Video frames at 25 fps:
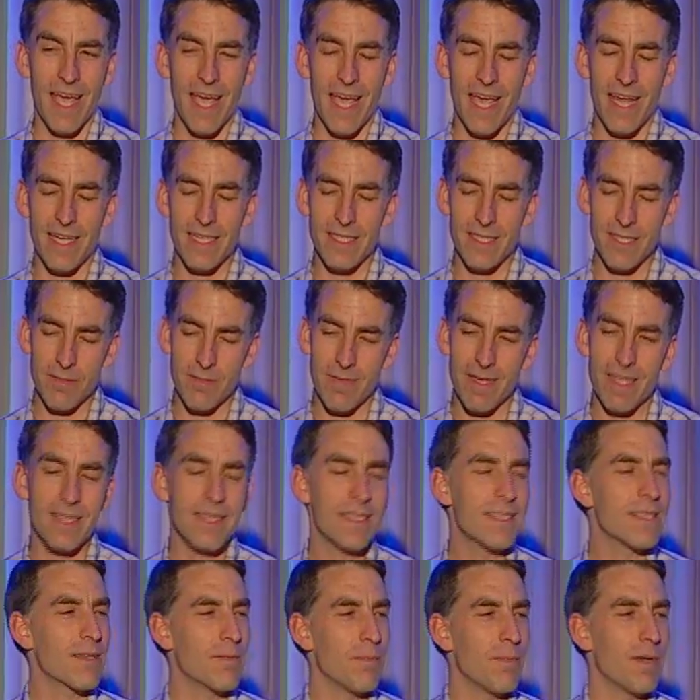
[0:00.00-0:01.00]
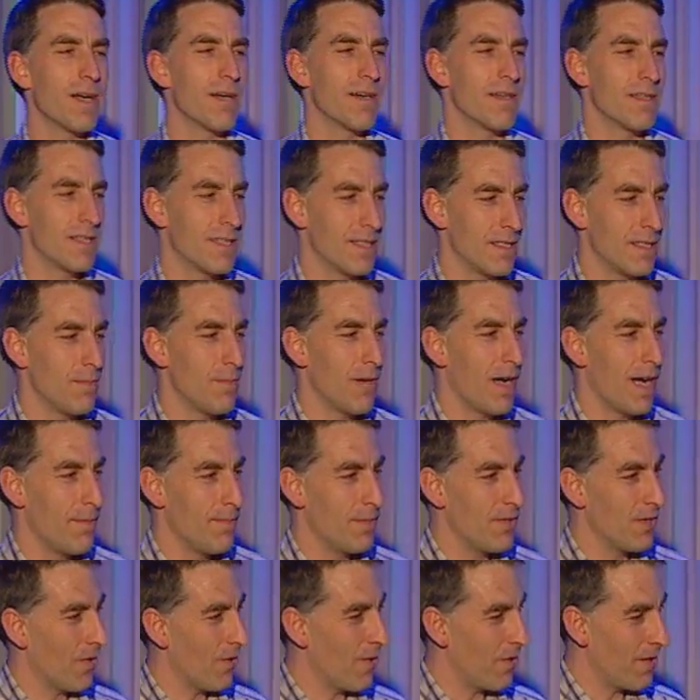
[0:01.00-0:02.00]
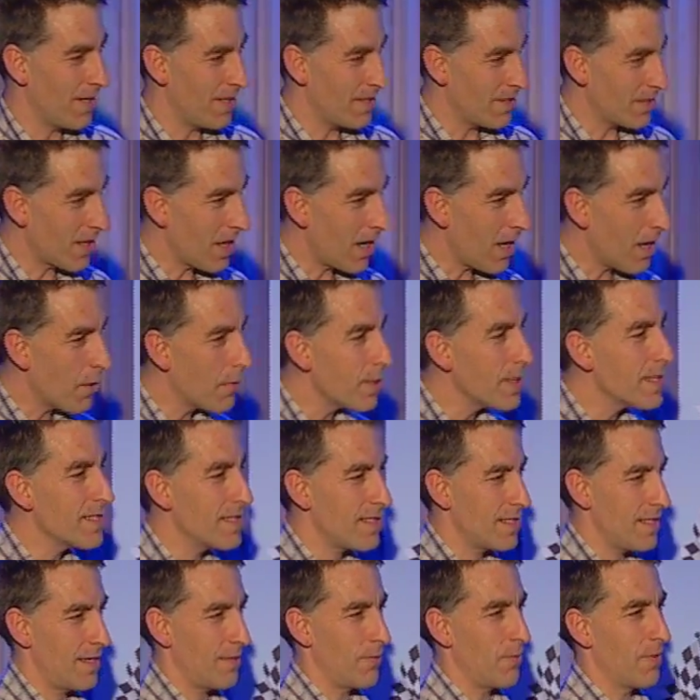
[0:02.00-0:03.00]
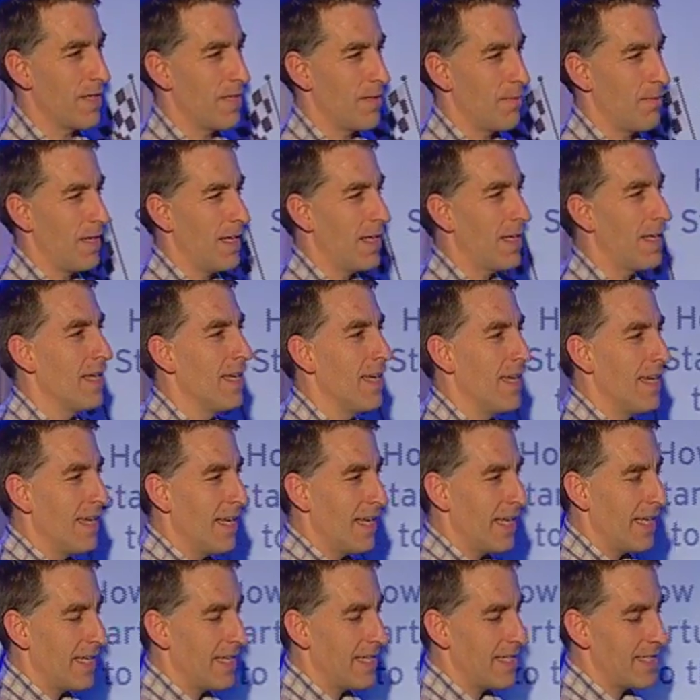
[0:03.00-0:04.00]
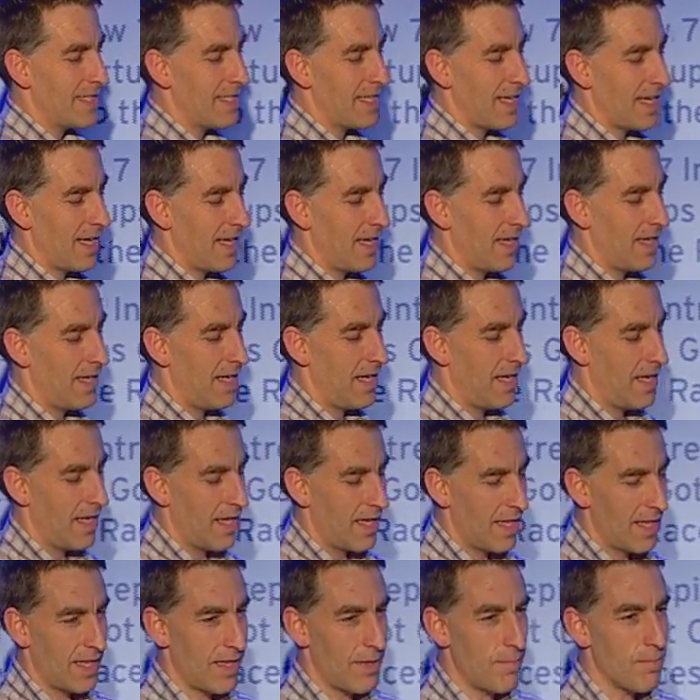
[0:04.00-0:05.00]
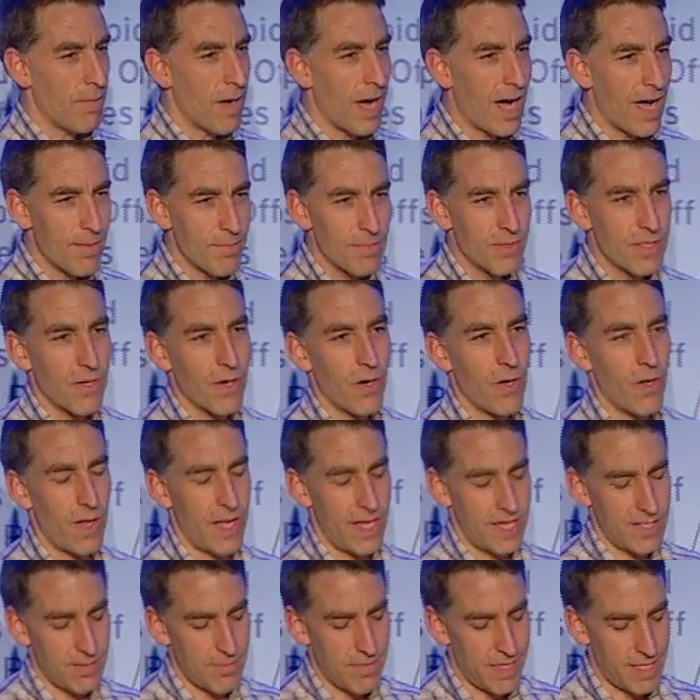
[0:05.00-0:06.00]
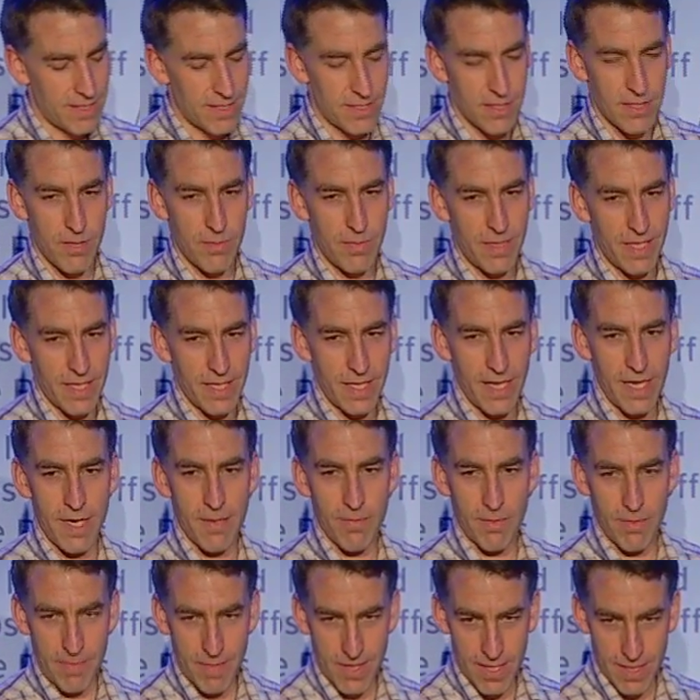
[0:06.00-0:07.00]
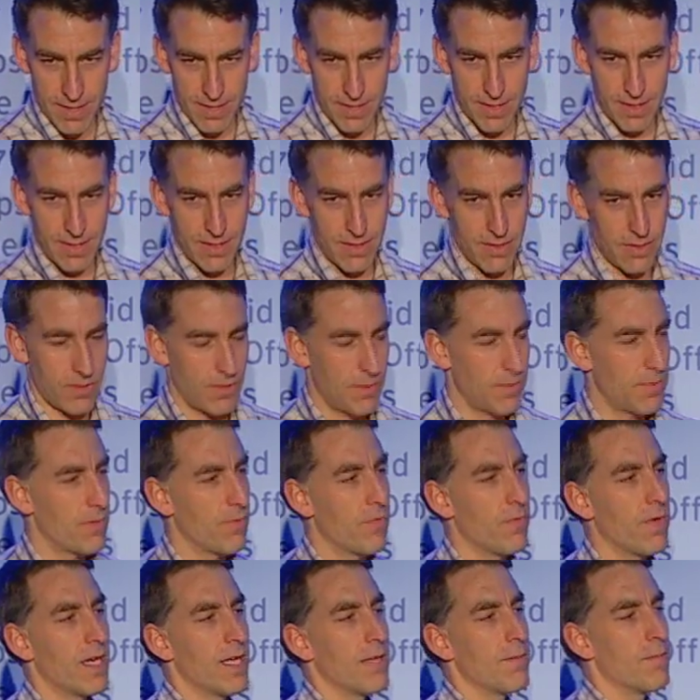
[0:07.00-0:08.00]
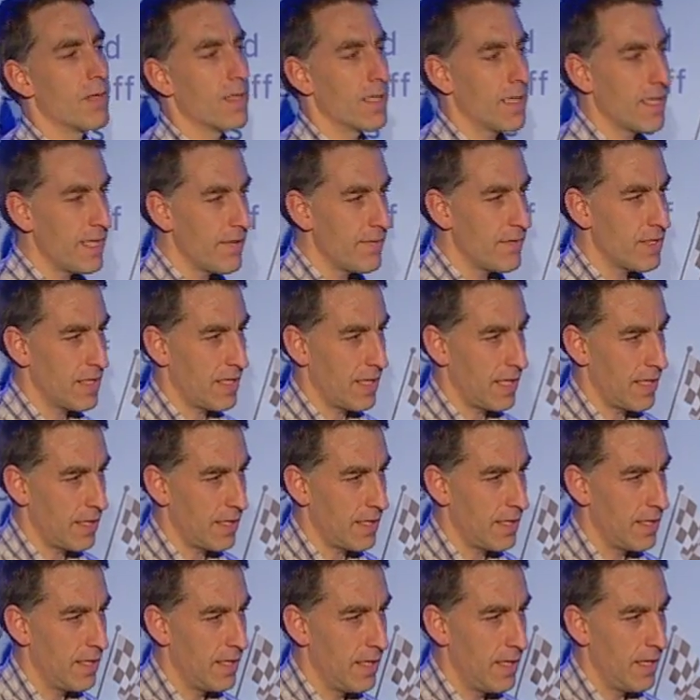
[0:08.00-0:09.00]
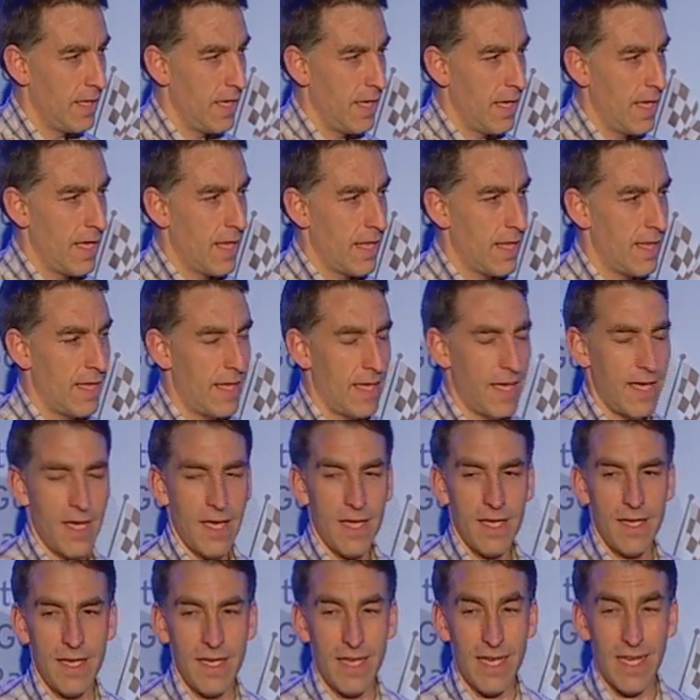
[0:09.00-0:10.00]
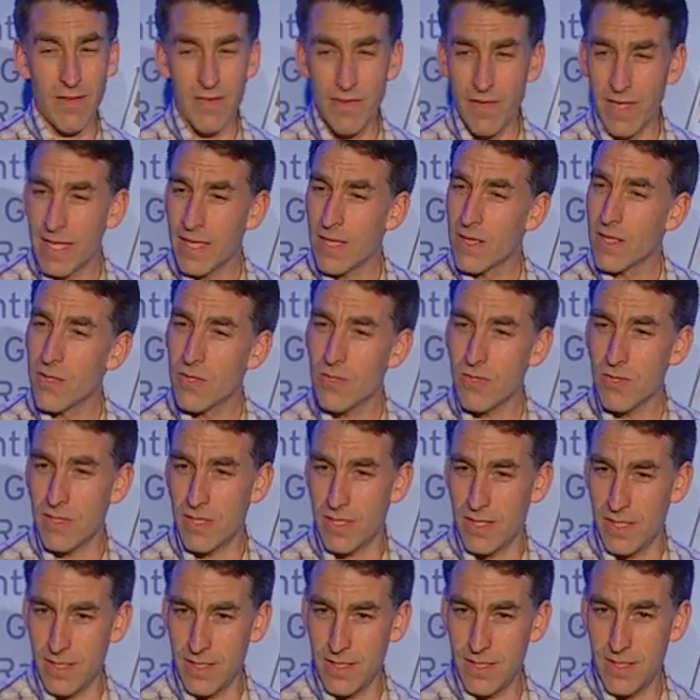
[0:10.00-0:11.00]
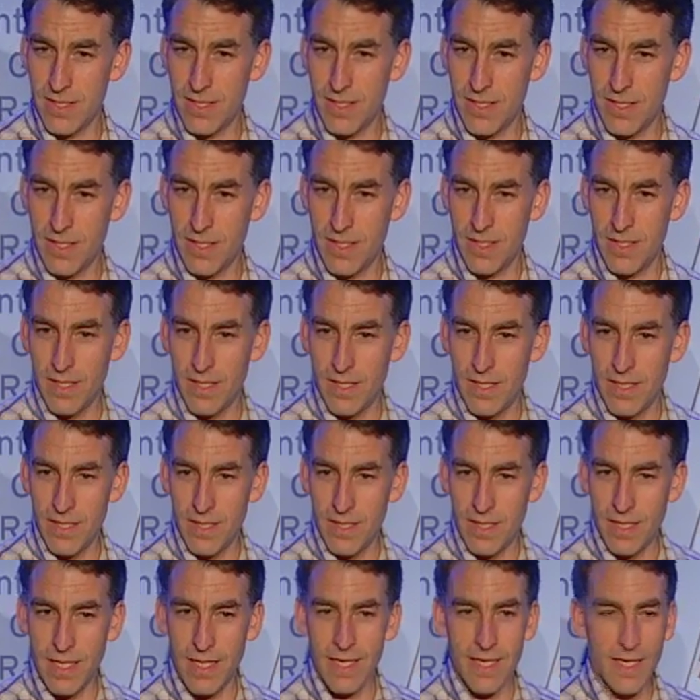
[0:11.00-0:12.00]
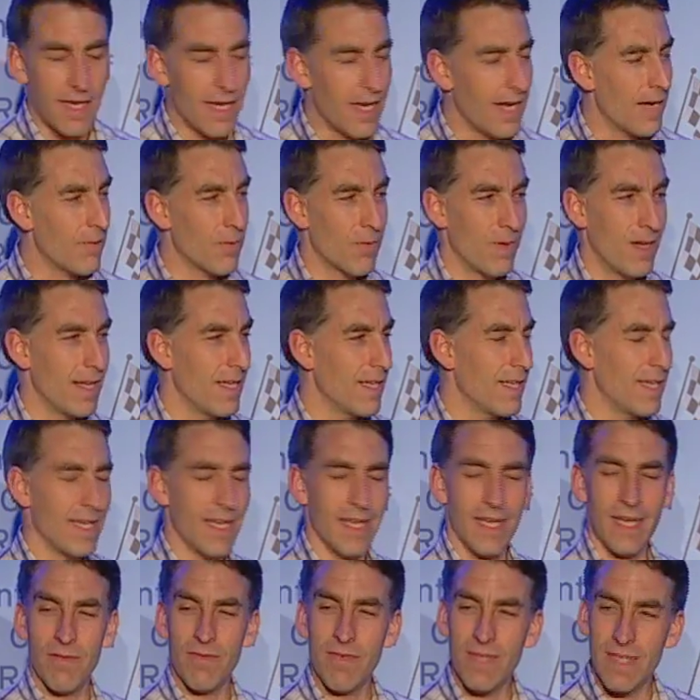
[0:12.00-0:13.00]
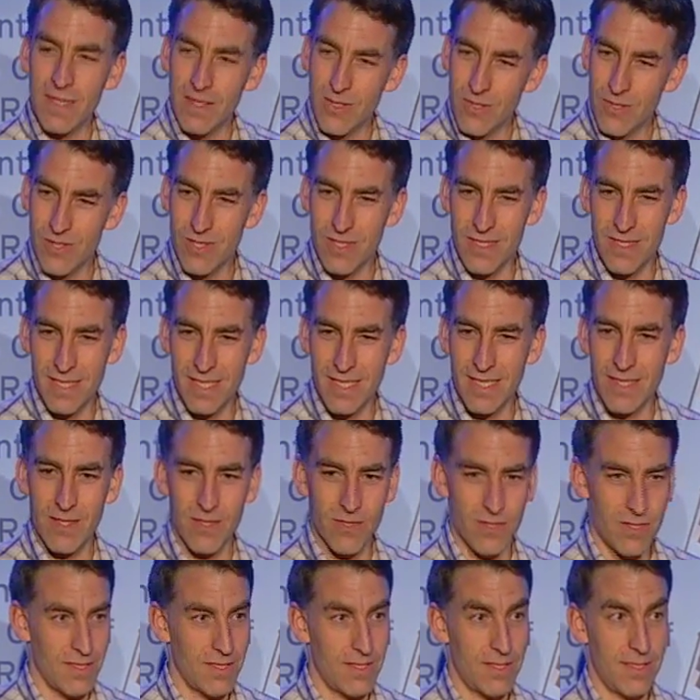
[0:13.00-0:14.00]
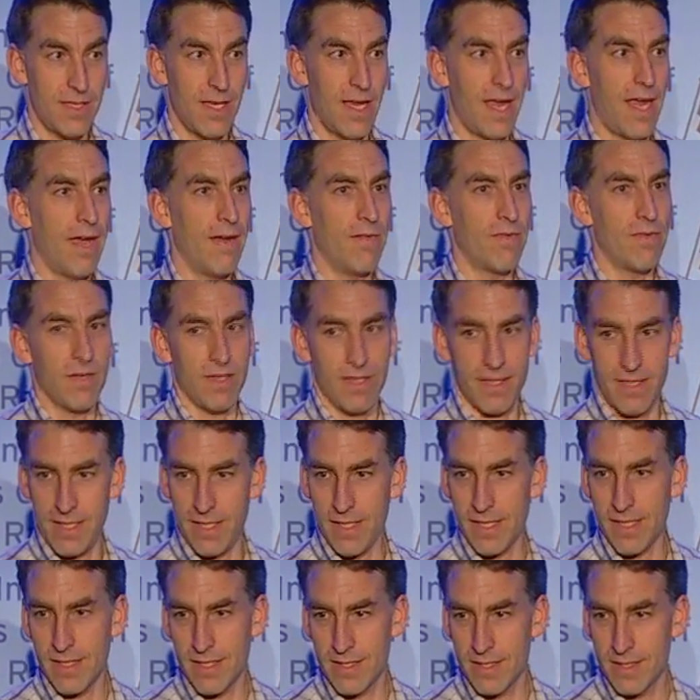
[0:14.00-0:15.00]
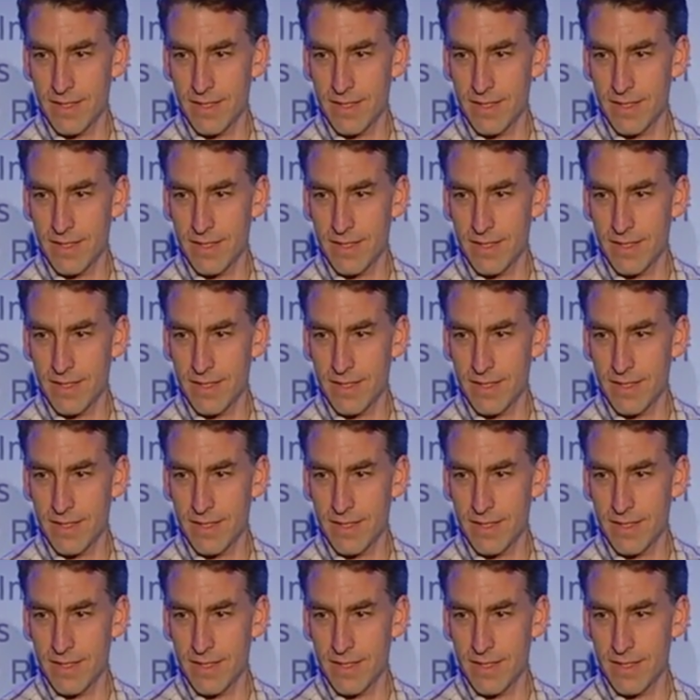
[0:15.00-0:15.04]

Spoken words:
And he just made this comparison to Bob Dole that has always stayed with me. He said that Bob Dole has made so many compromises in terms of what he believes in that if he loses, he can't run again. If he loses everything.